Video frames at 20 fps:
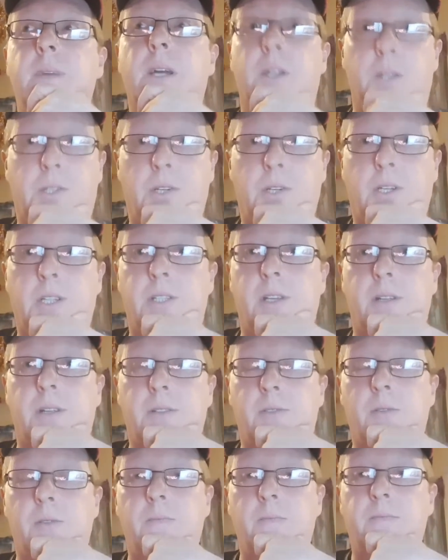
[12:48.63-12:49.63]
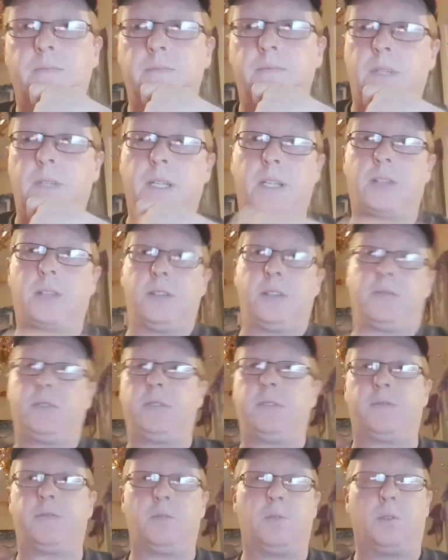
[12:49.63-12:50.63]
I took it down to him, and he
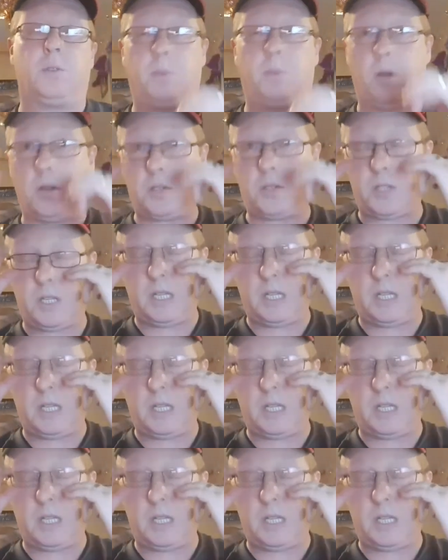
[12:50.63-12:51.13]
sifted through all the box.